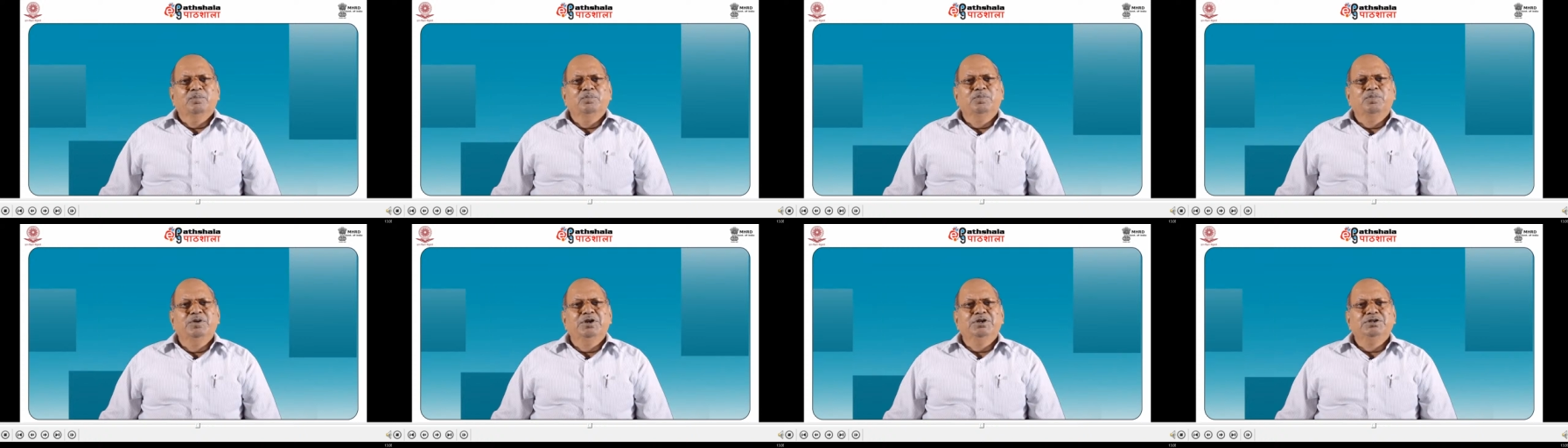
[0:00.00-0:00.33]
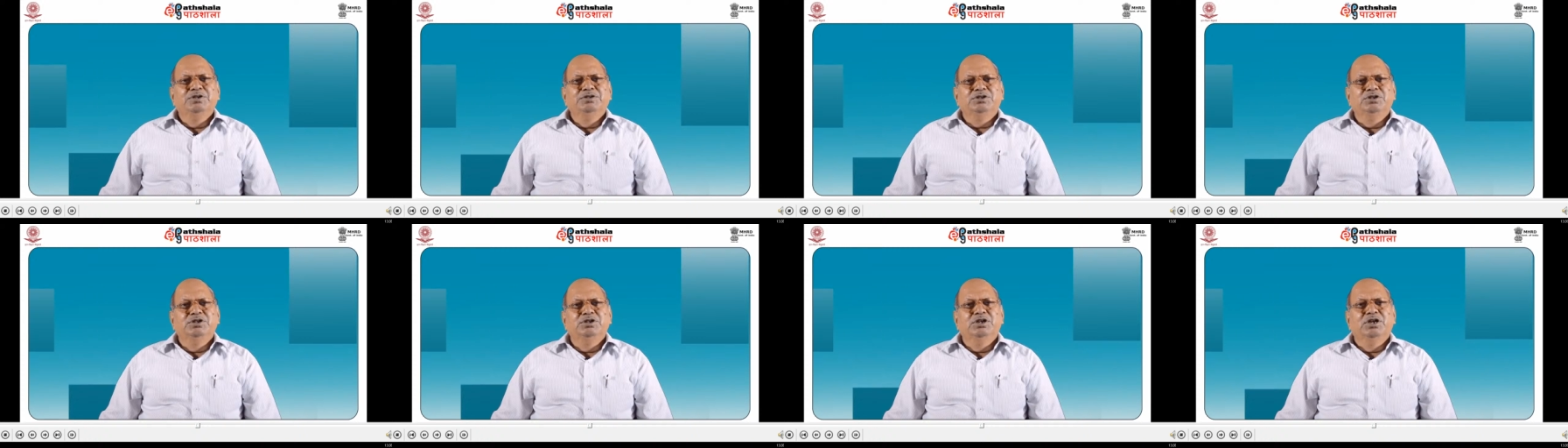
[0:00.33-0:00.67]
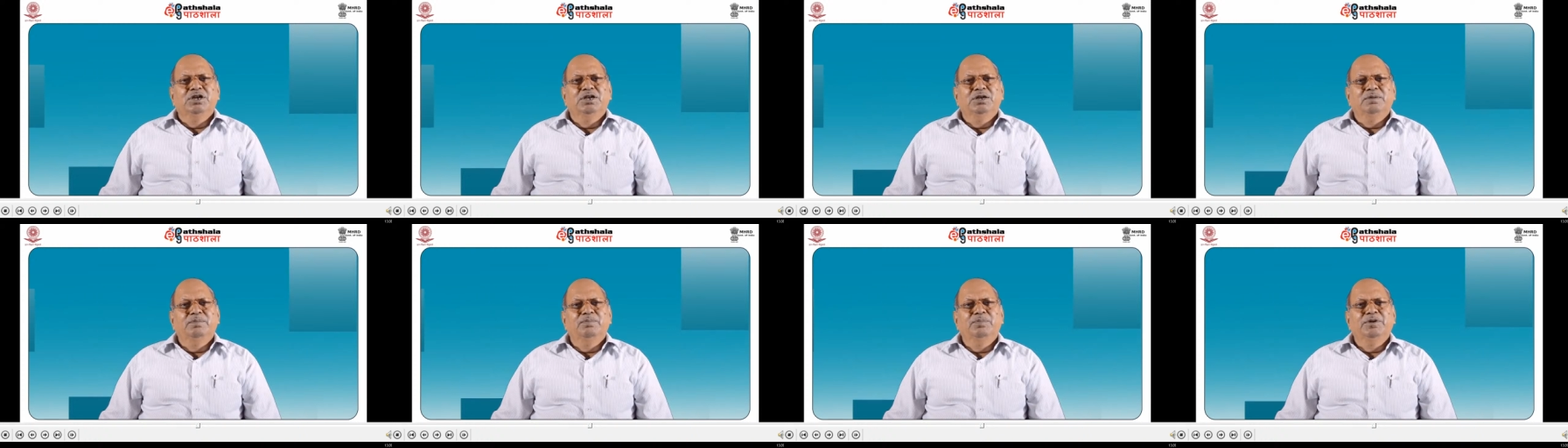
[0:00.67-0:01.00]

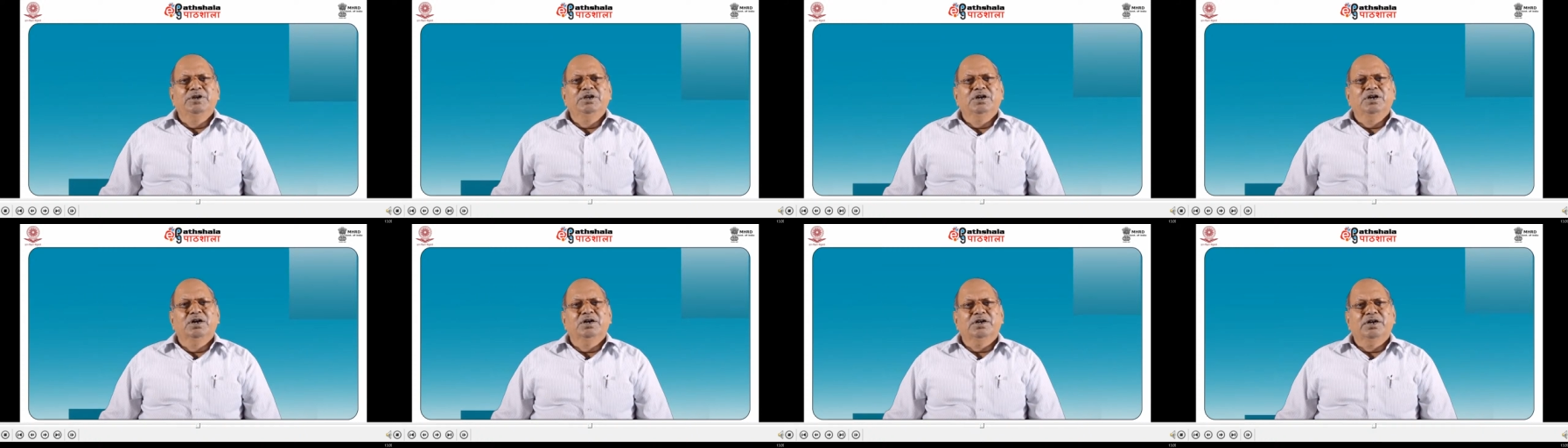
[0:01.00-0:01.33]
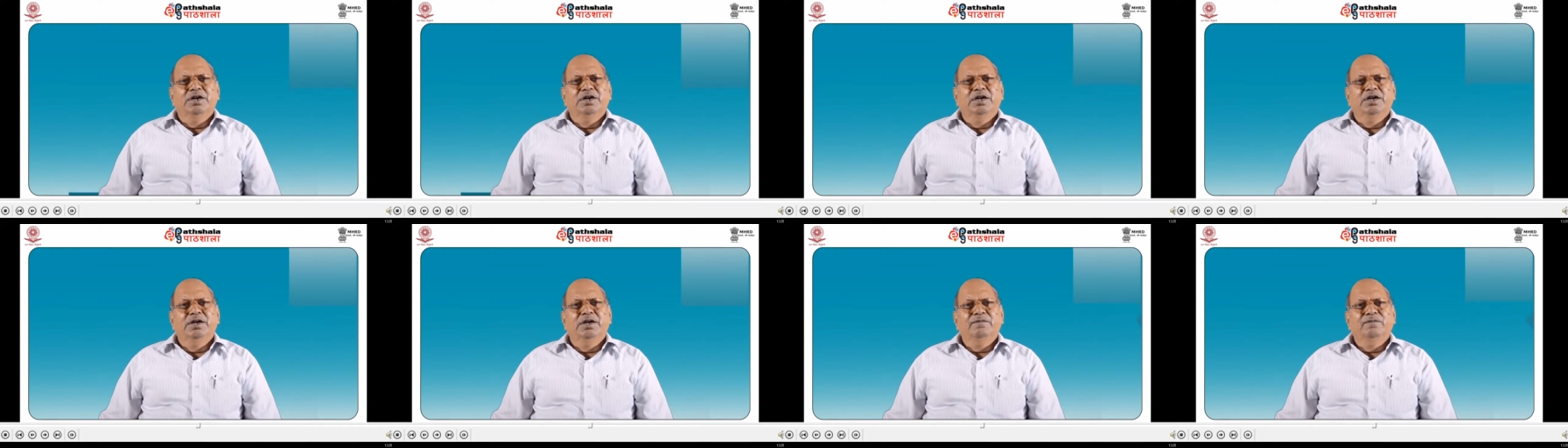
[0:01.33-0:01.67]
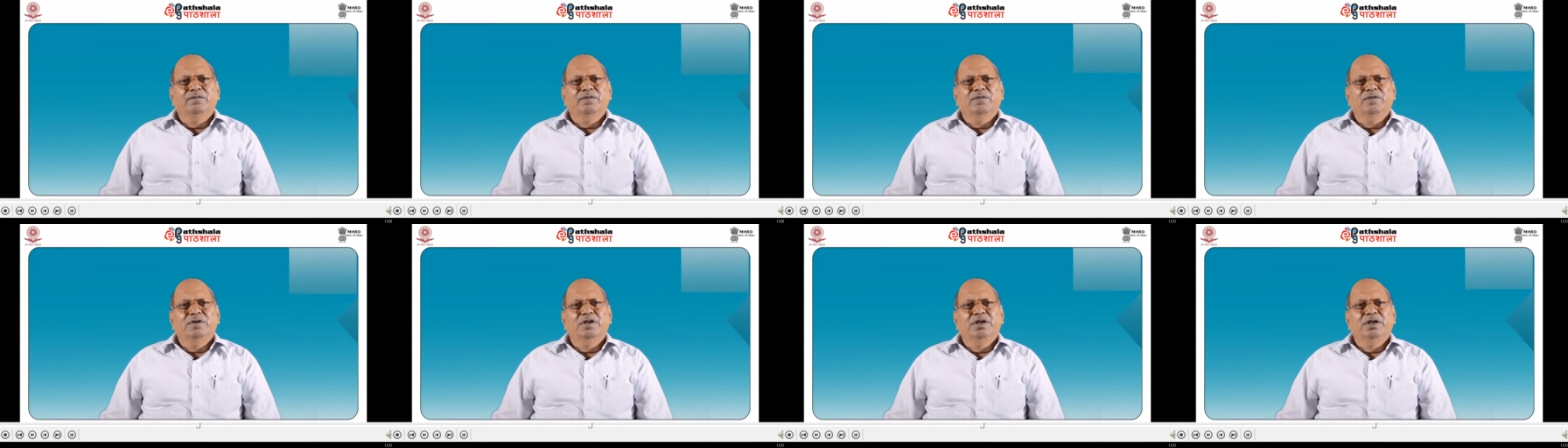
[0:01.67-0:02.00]
BCl-BrF,
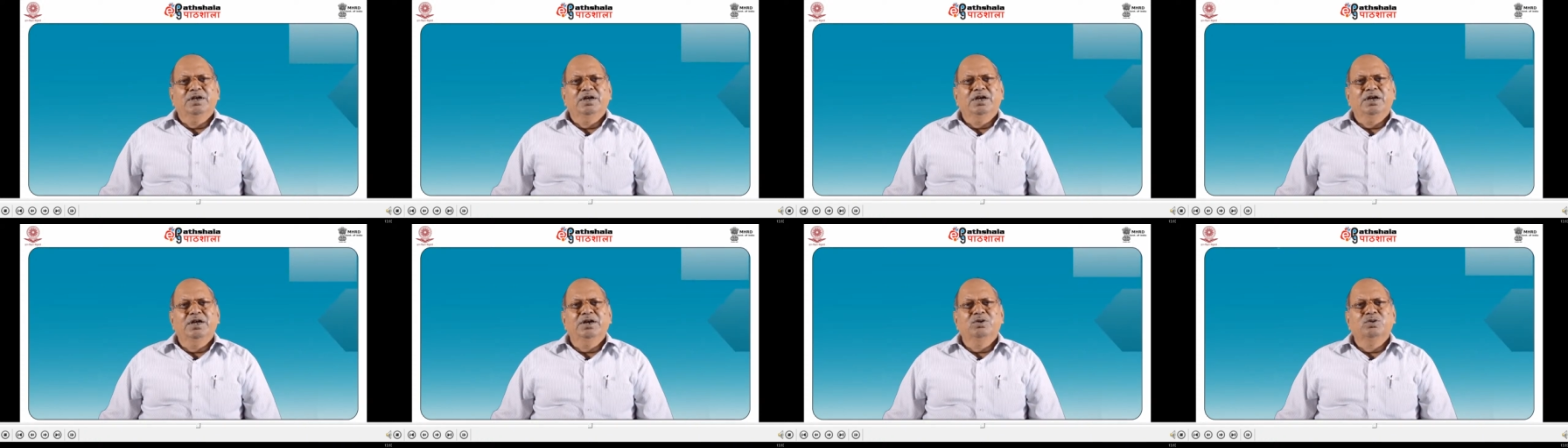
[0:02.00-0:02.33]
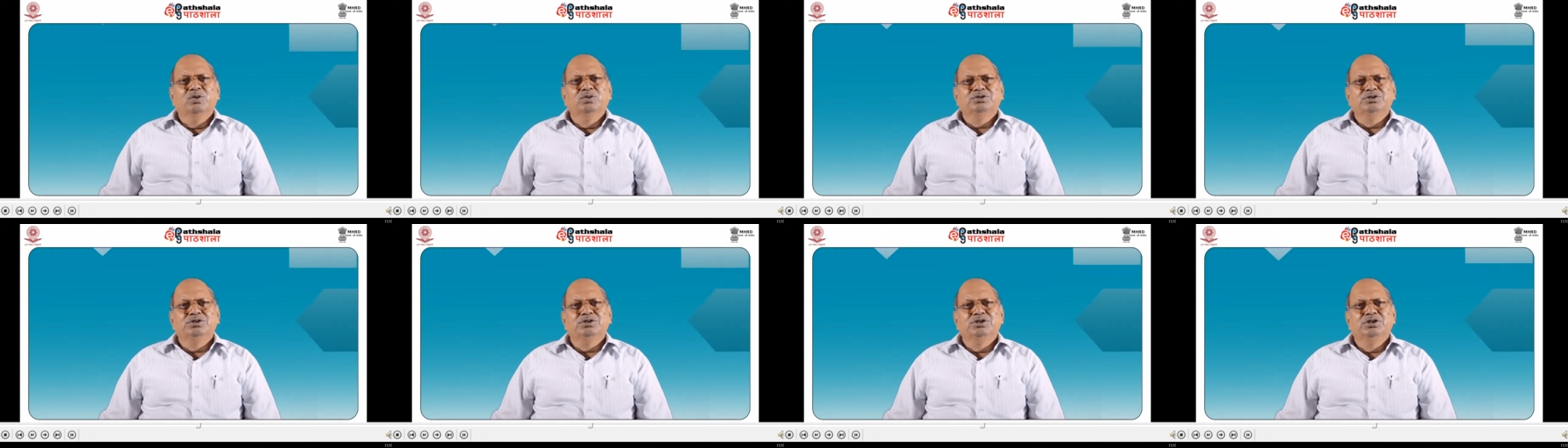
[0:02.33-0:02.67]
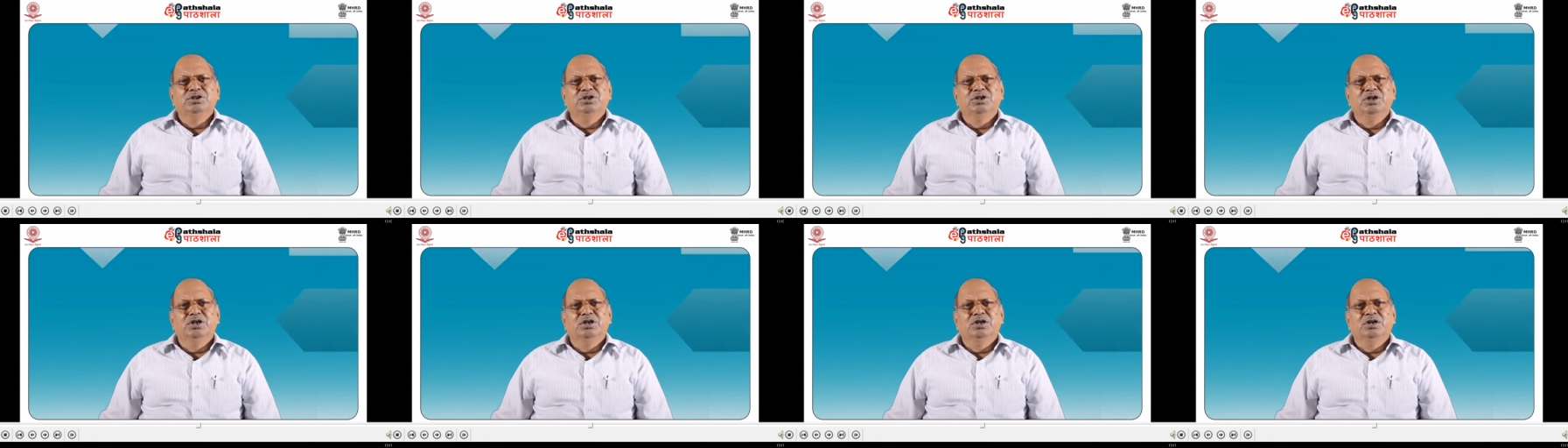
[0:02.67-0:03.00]

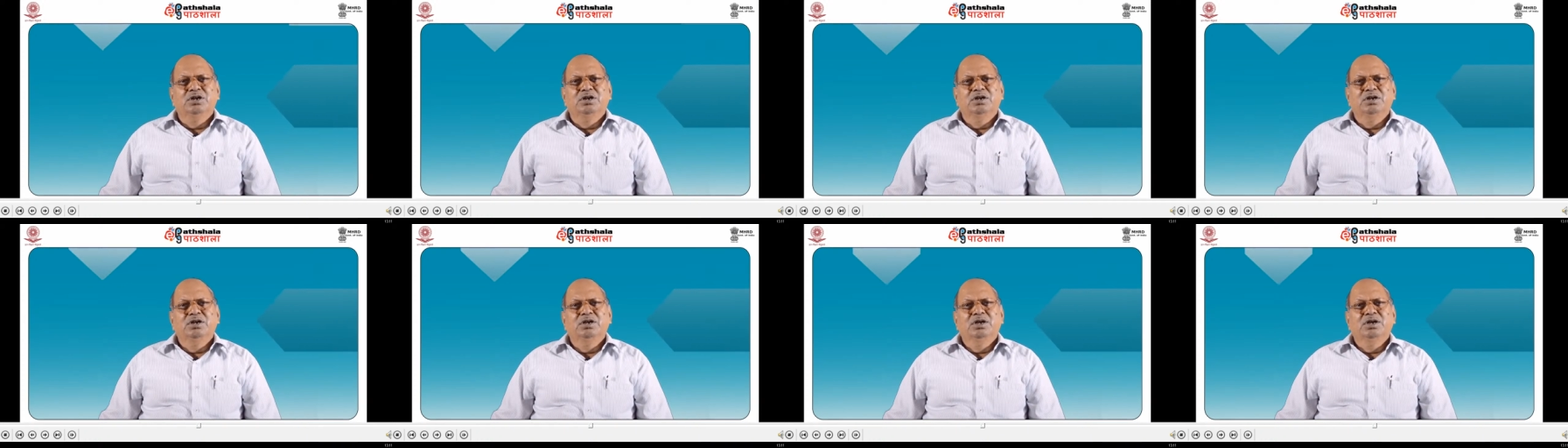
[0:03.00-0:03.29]
NOCl,